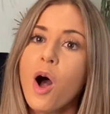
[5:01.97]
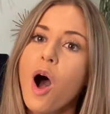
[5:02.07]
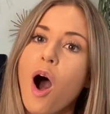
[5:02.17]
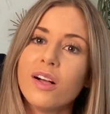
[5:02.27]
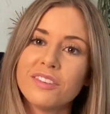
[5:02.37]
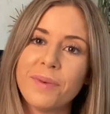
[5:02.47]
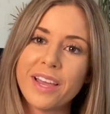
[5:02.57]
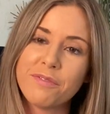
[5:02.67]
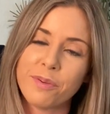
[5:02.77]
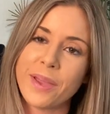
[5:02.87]
all of my
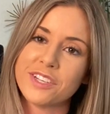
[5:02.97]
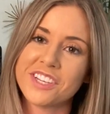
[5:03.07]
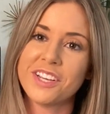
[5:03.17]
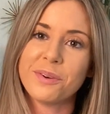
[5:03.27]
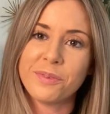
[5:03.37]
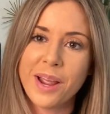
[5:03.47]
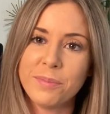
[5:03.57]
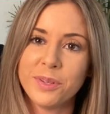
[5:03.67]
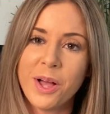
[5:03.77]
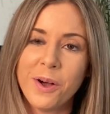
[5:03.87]
information right
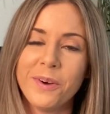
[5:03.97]
below,